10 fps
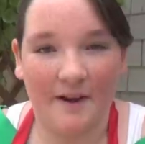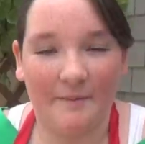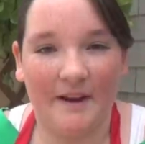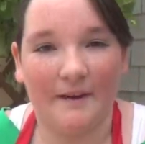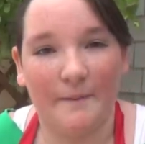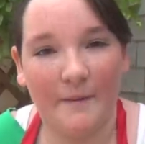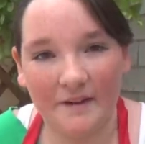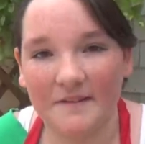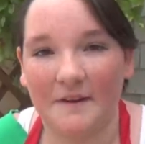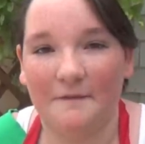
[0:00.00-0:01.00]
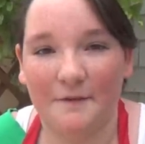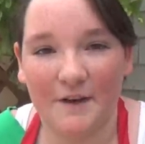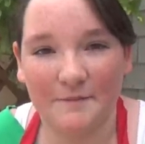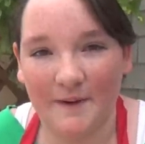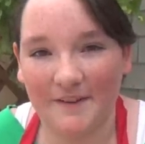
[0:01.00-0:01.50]
how to make an amazing
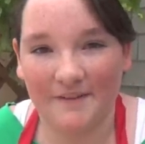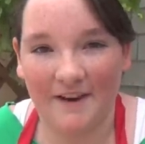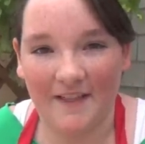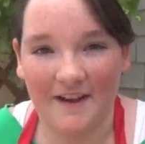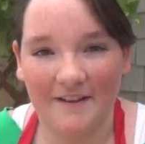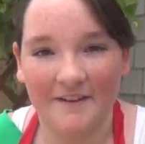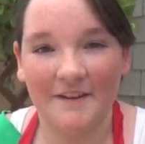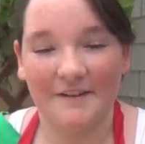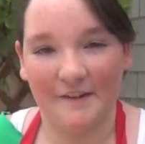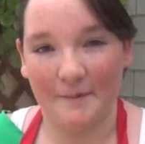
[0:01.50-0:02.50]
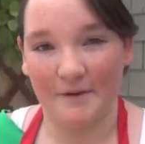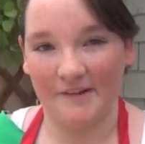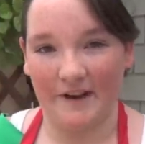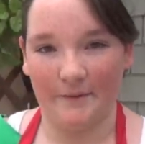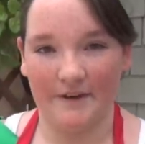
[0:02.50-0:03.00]
fresh mozzarella summer
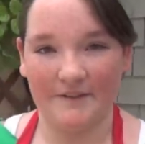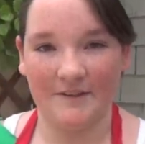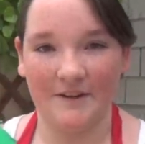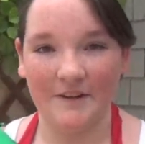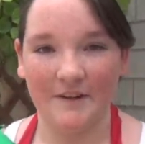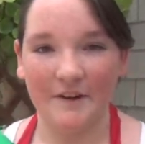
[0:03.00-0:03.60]
sandwich.